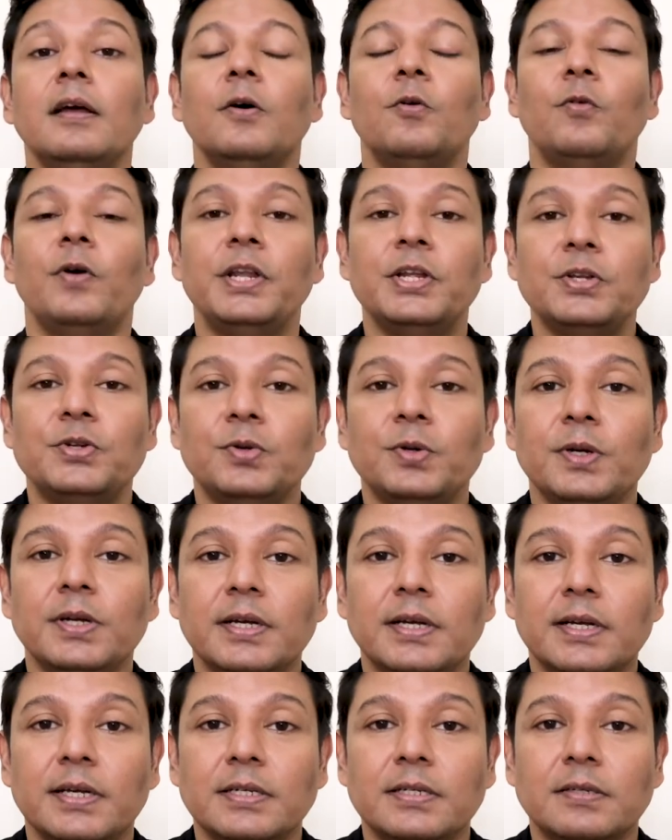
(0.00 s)
When you're
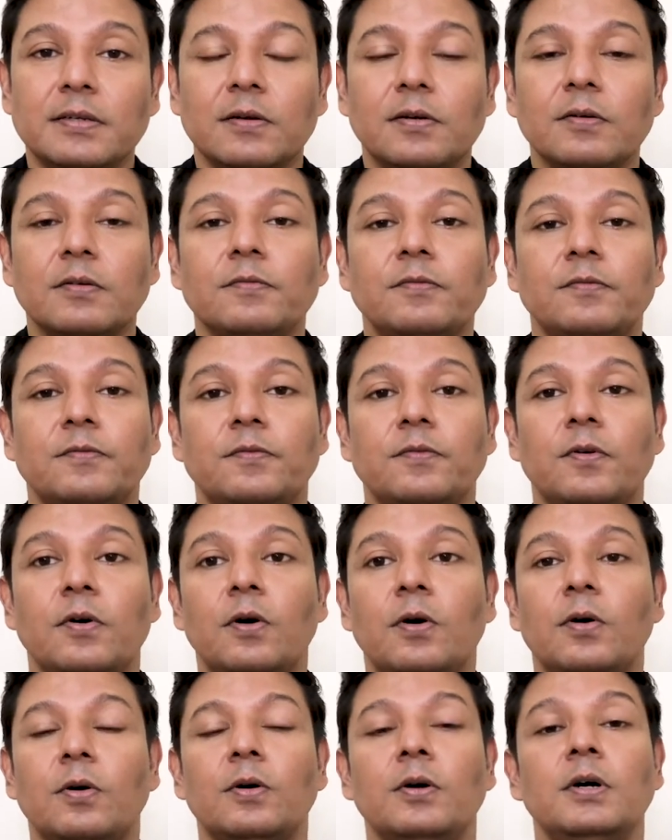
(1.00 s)
doing it
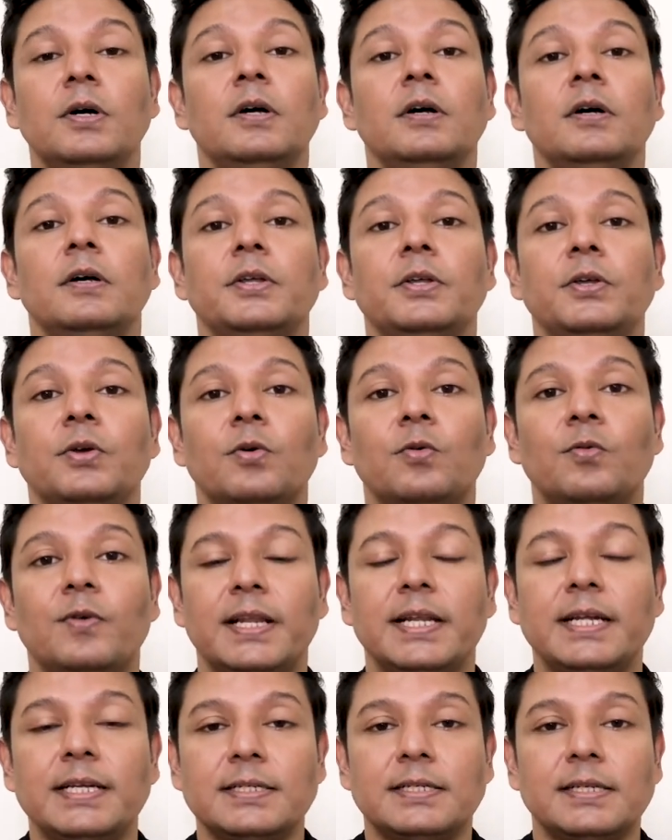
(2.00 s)
for your
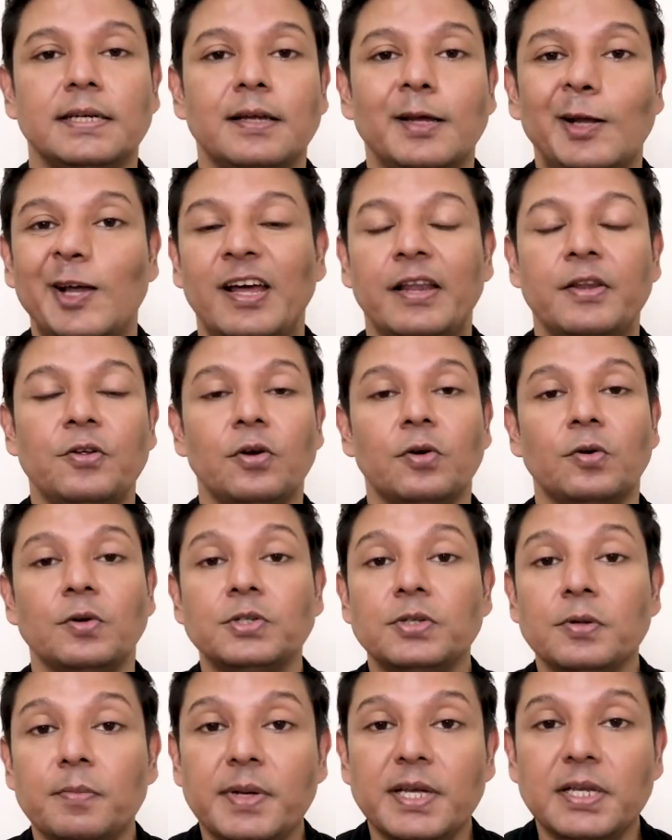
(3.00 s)
wedding day and you're going
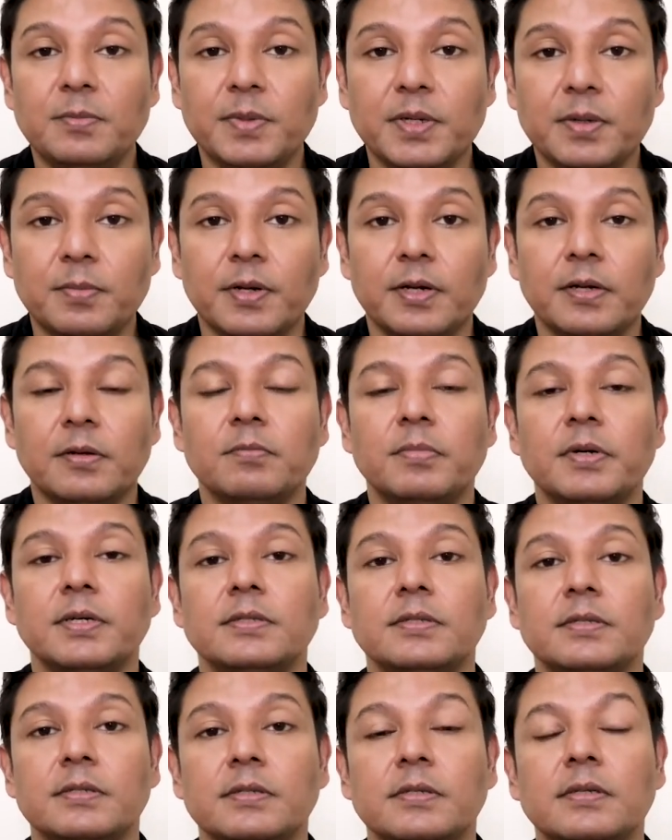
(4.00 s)
to meet people in
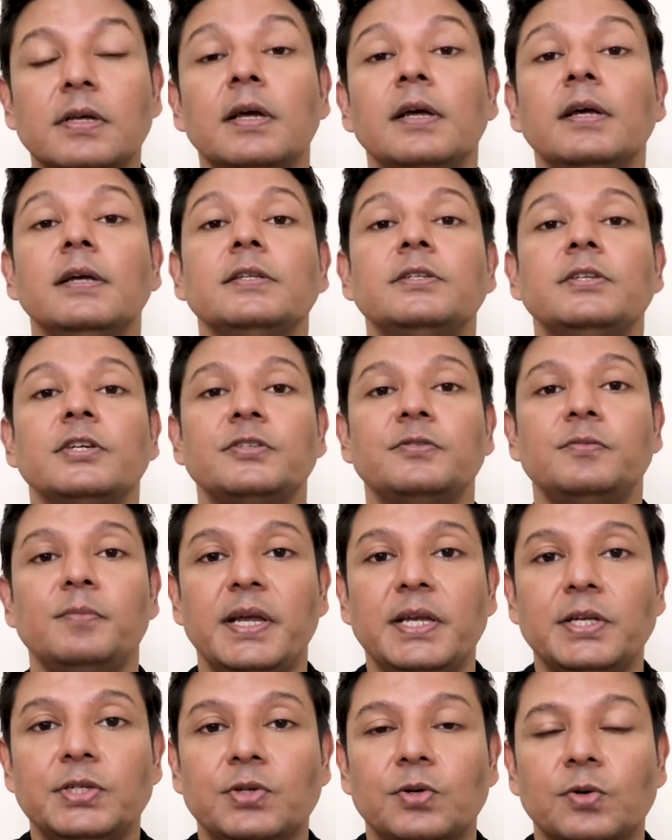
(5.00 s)
person, just
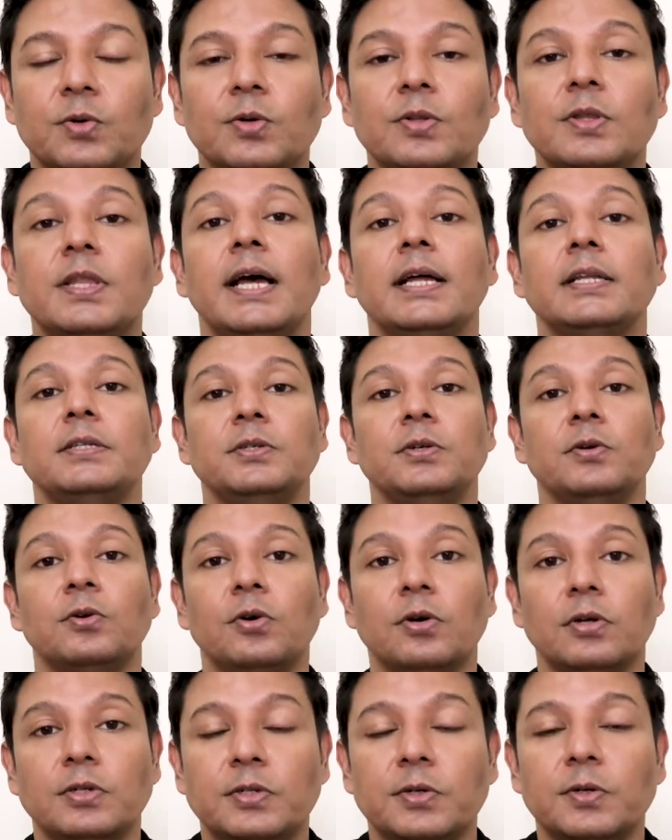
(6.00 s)
make sure that your
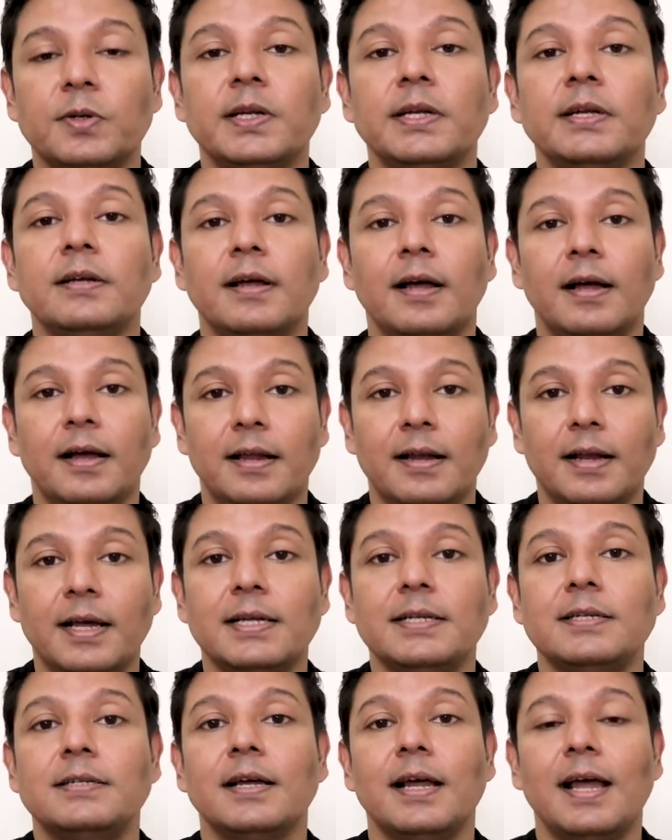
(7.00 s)
contouring,
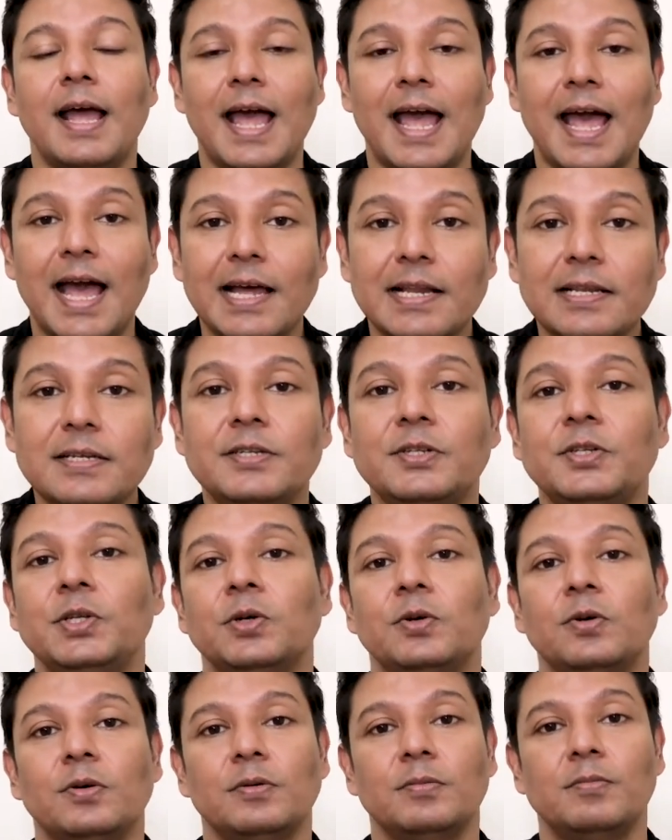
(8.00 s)
highlight and
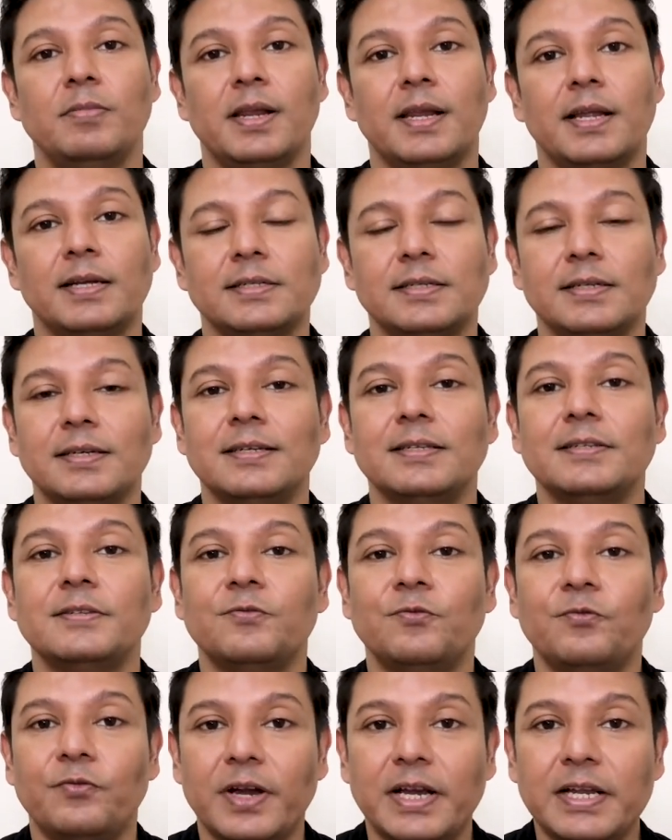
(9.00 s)
your blush is
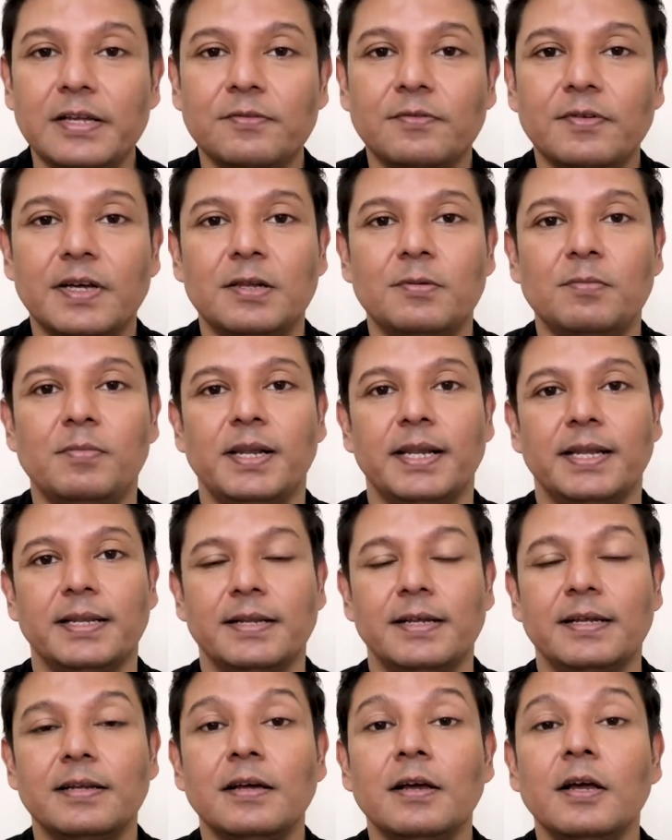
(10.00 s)
very well
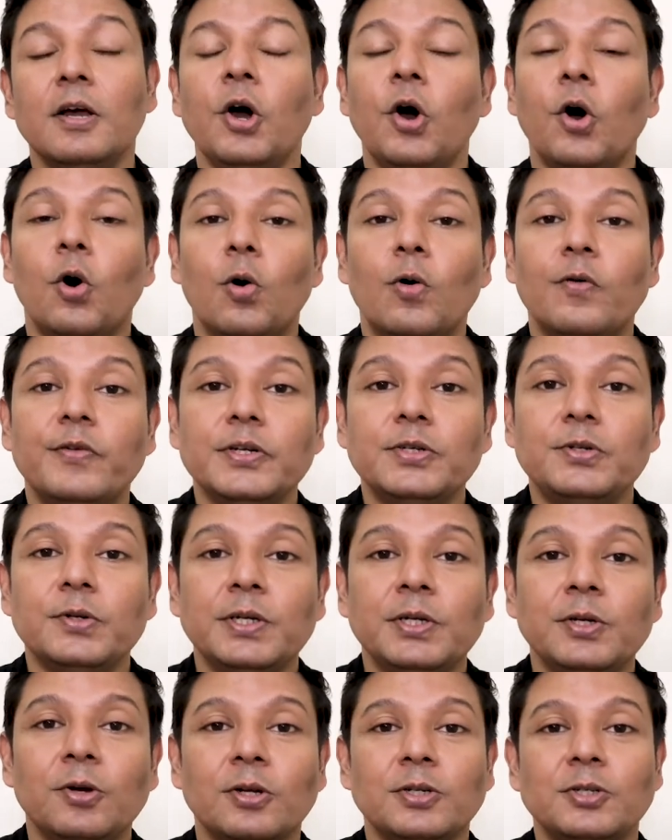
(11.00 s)
blended.
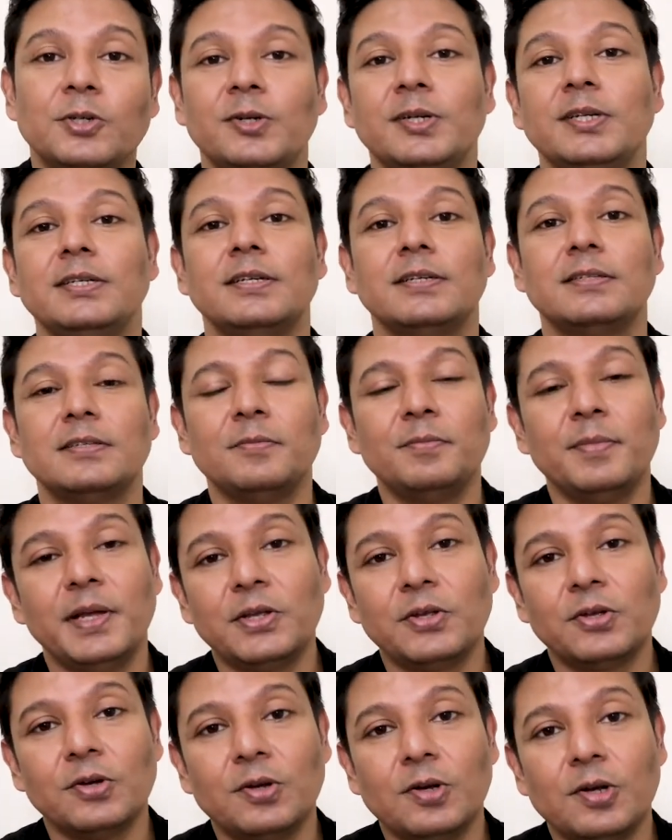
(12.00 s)
Overdoing contouring doesn't
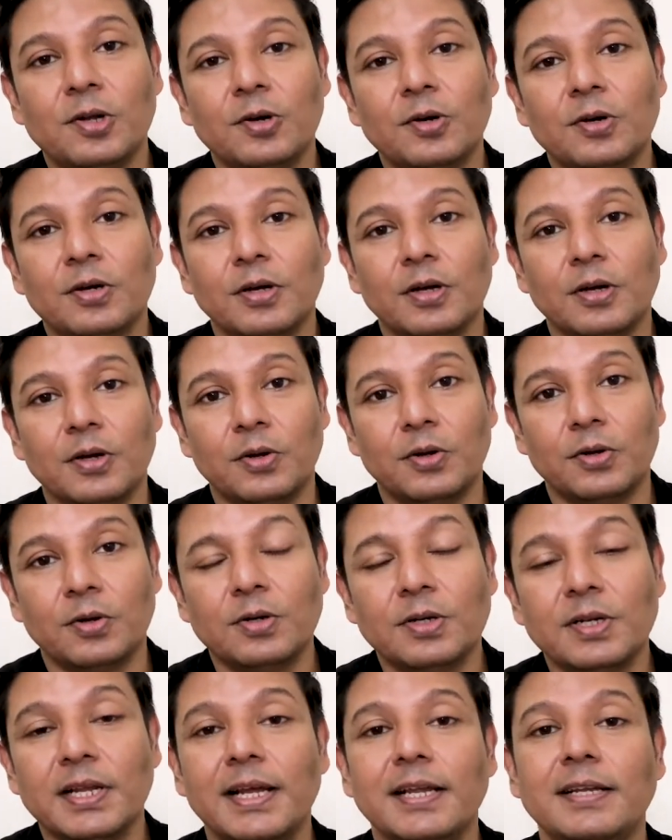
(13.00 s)
make you look good.